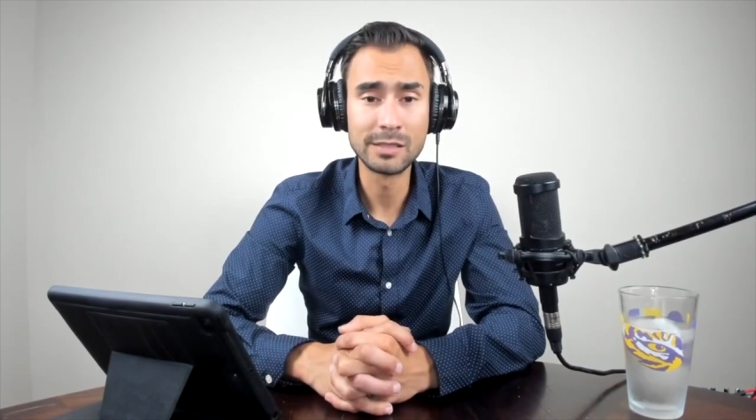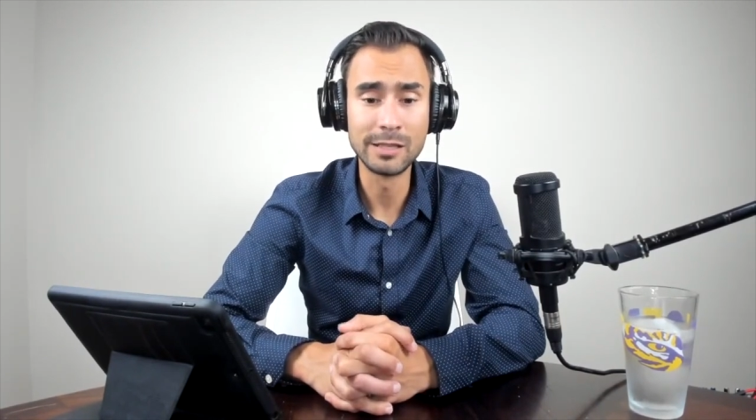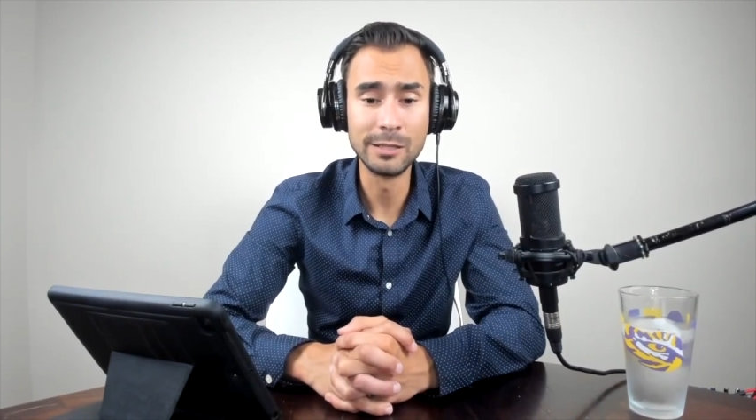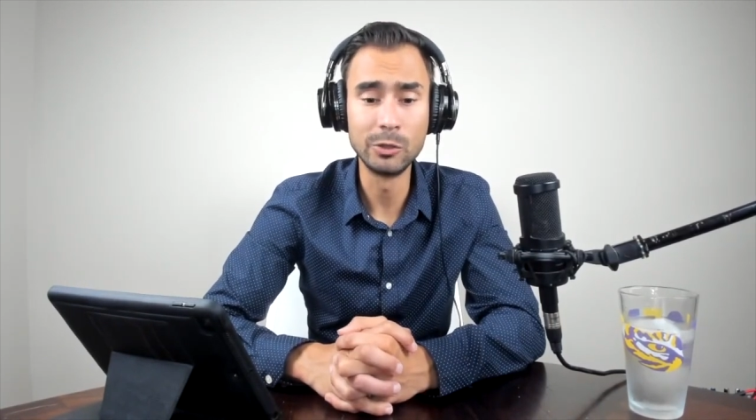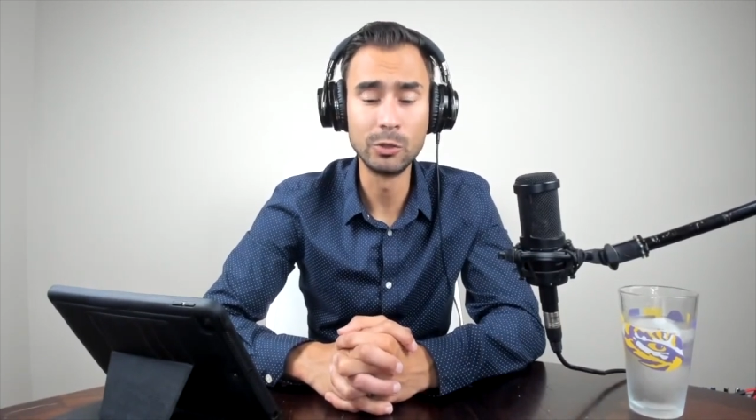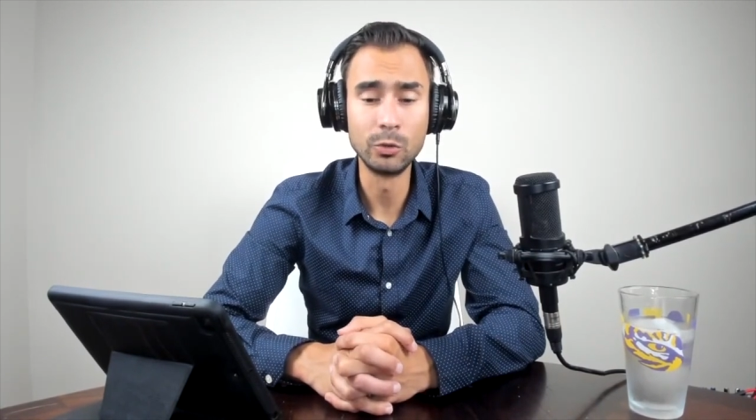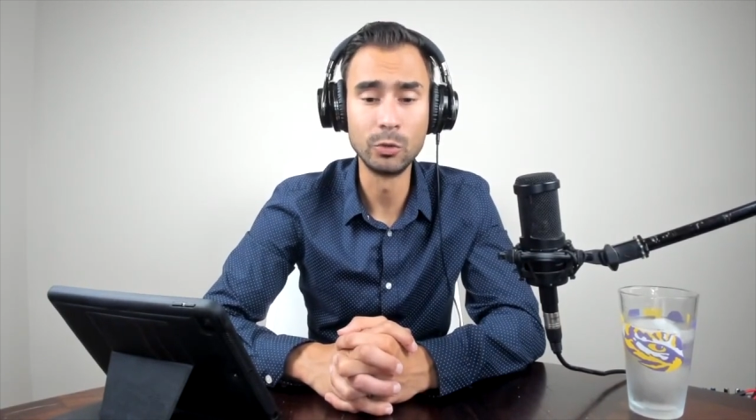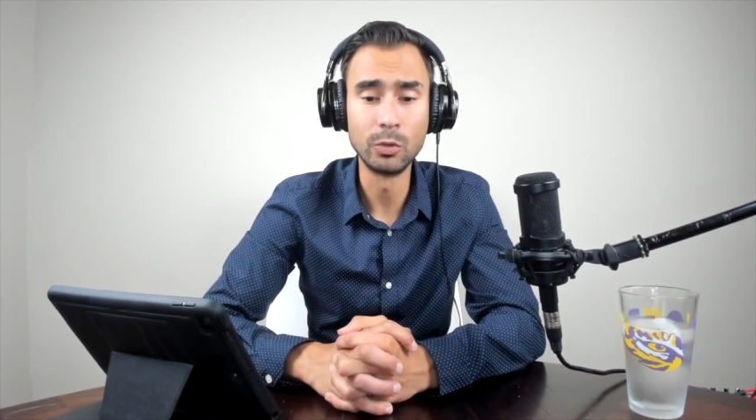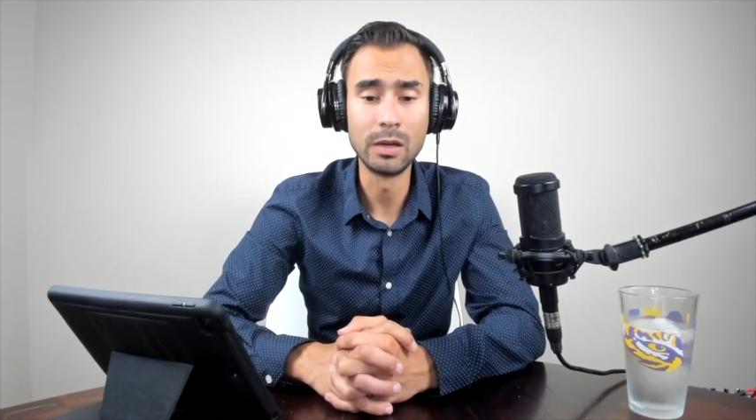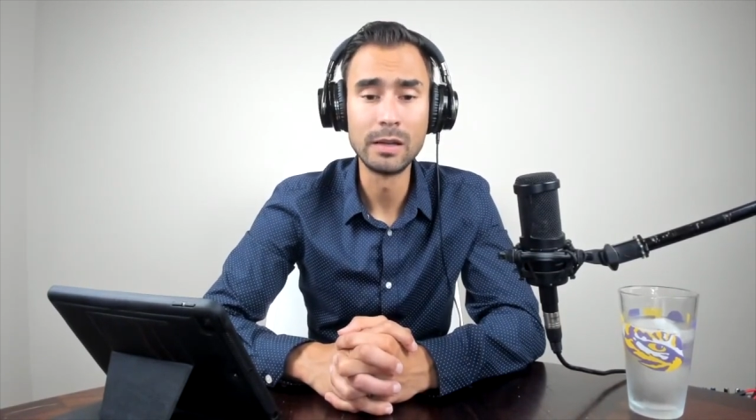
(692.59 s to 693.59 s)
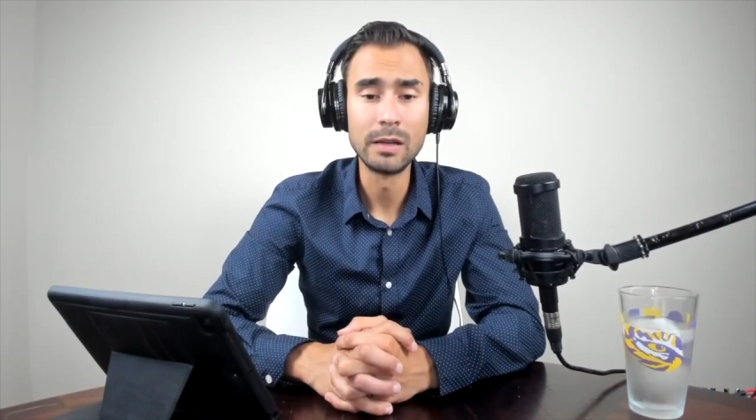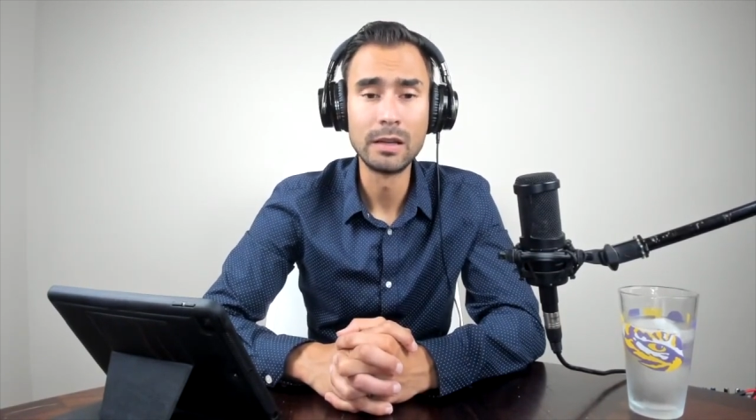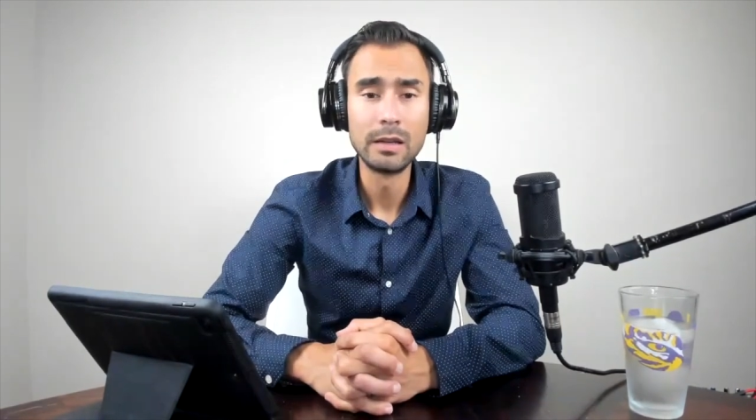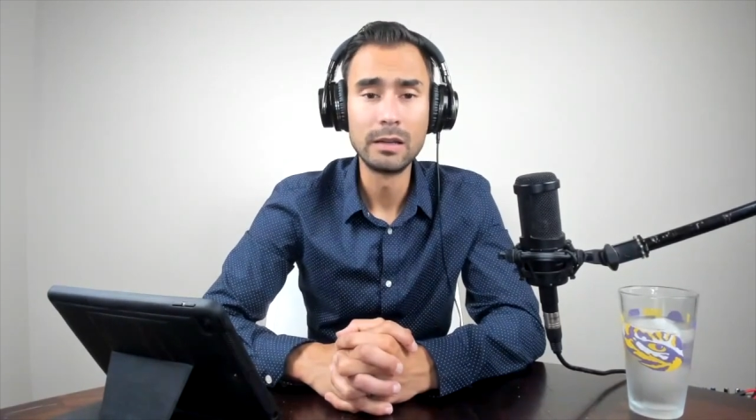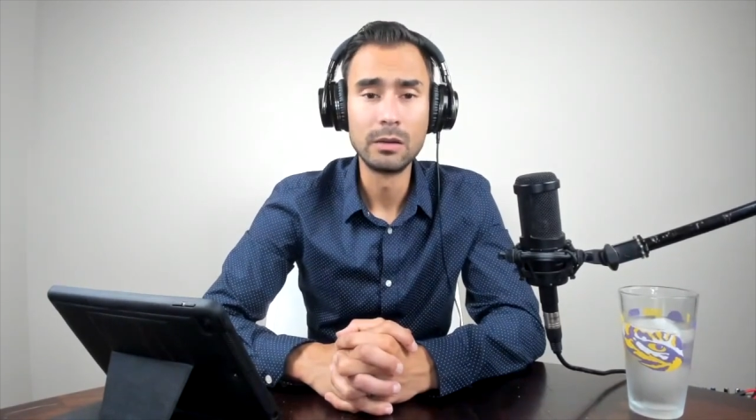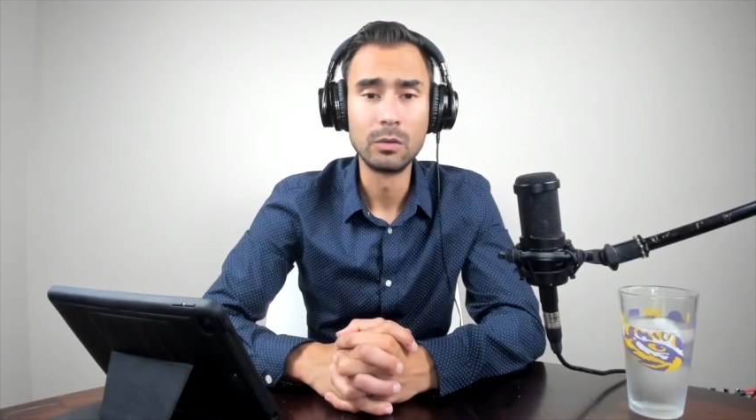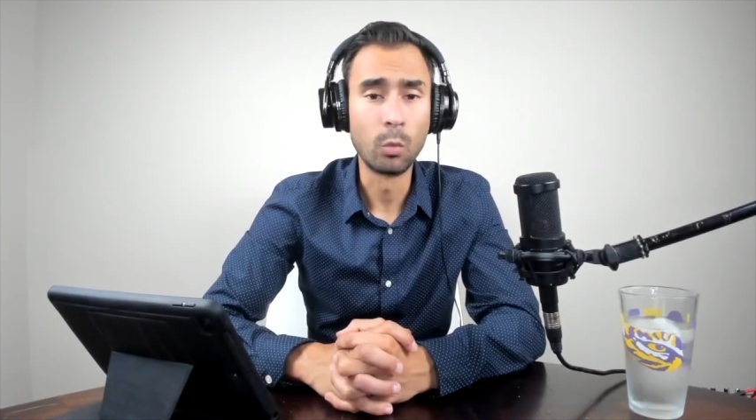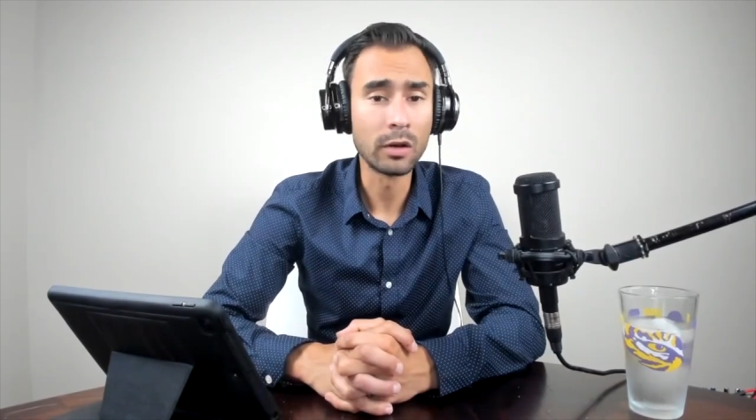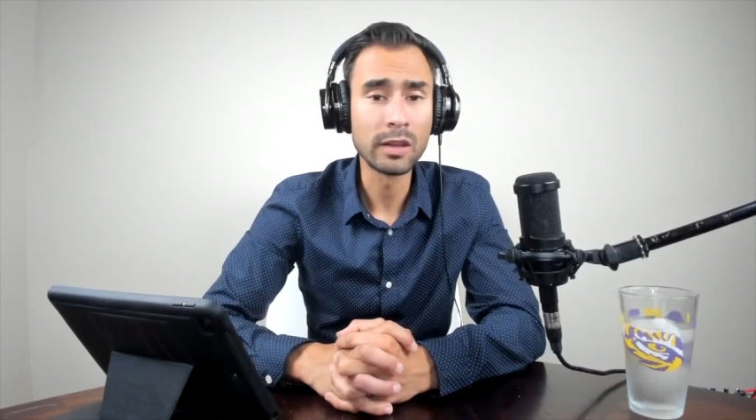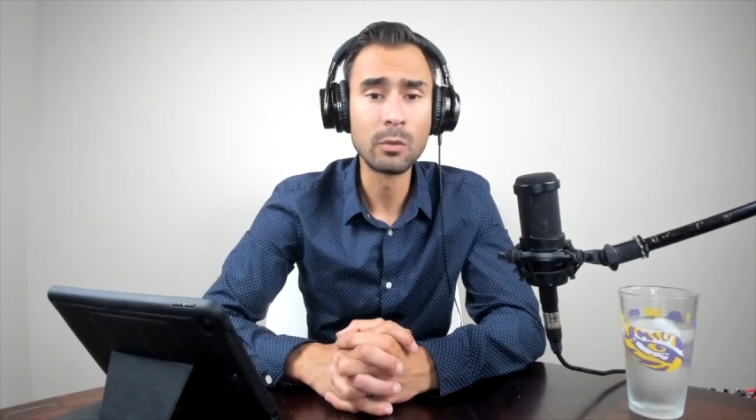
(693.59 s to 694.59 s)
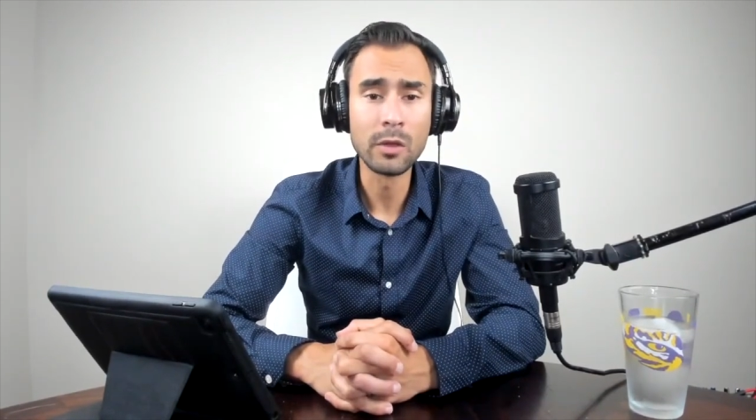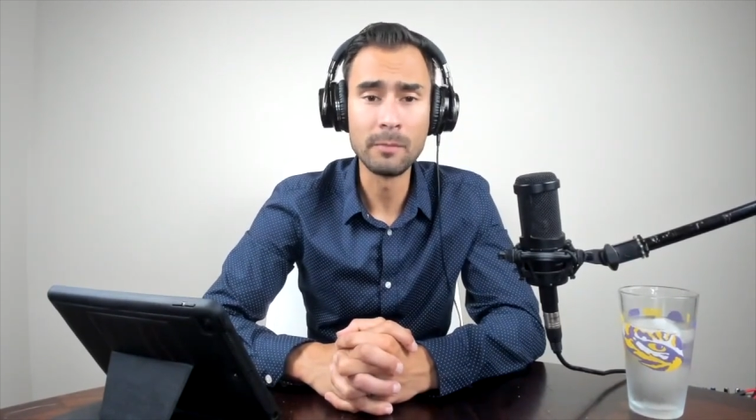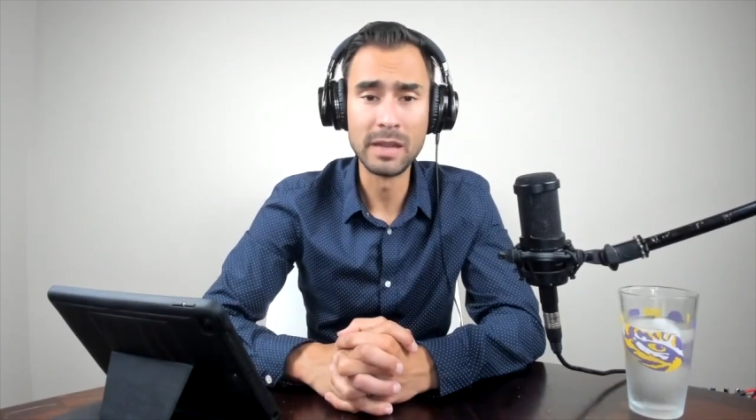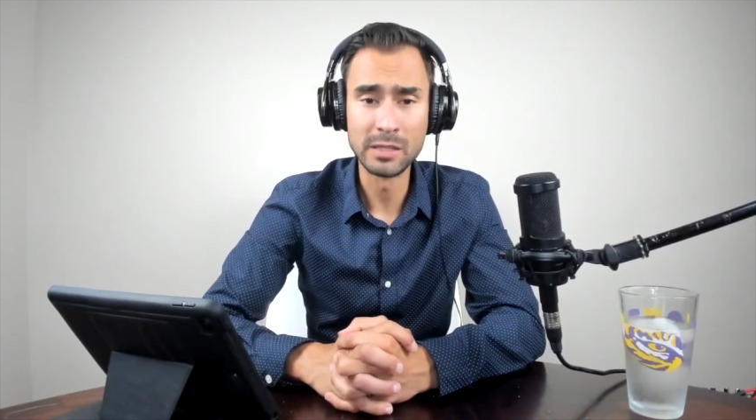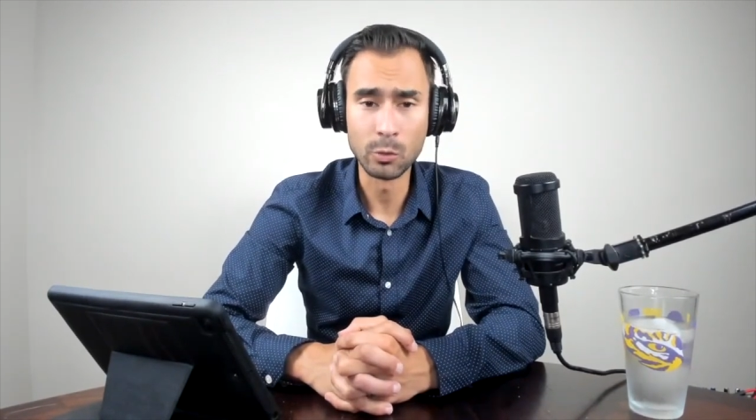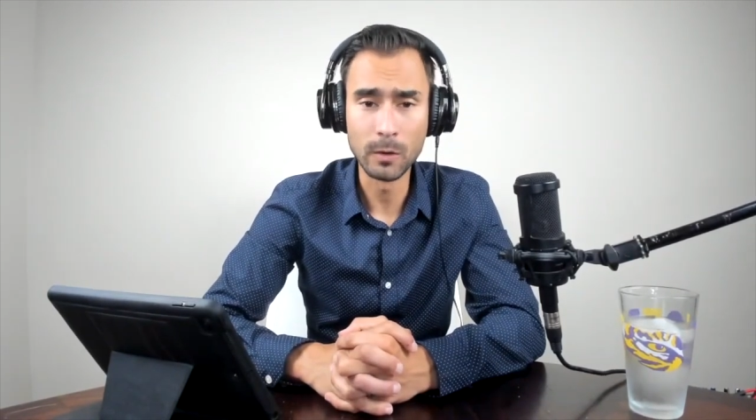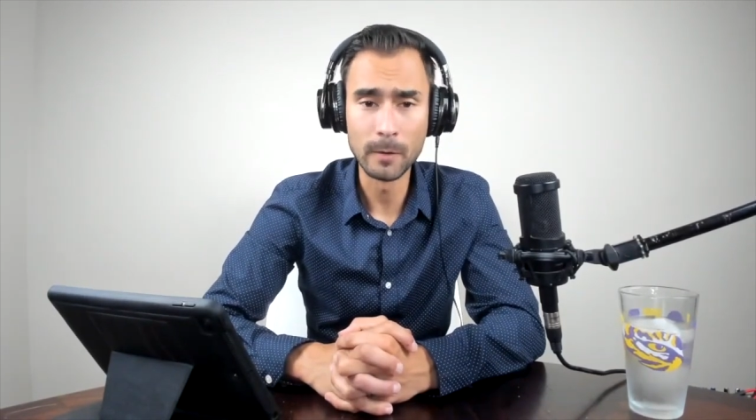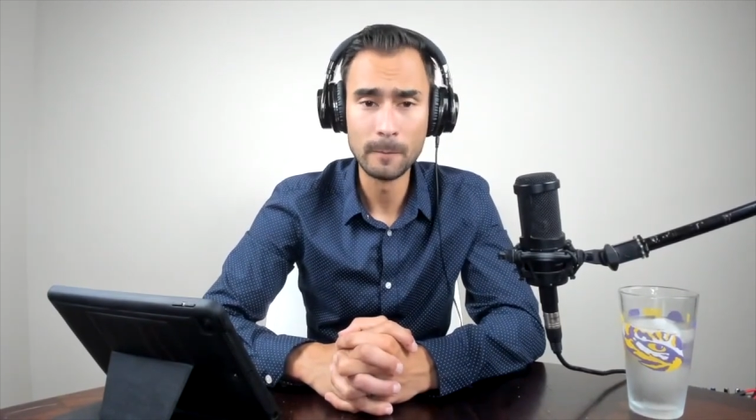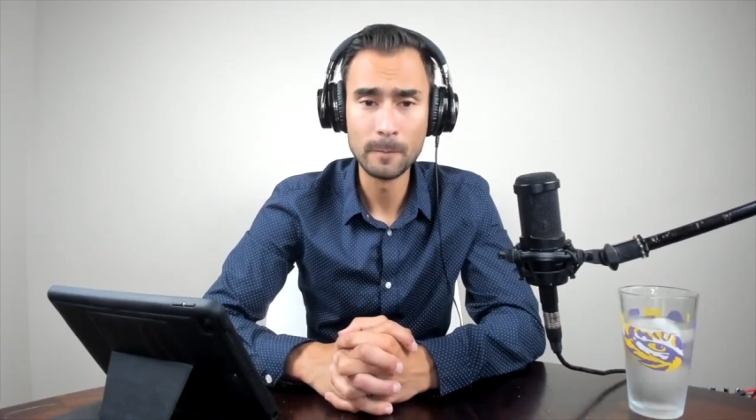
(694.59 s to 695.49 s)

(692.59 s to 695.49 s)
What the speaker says: to working with a mentor,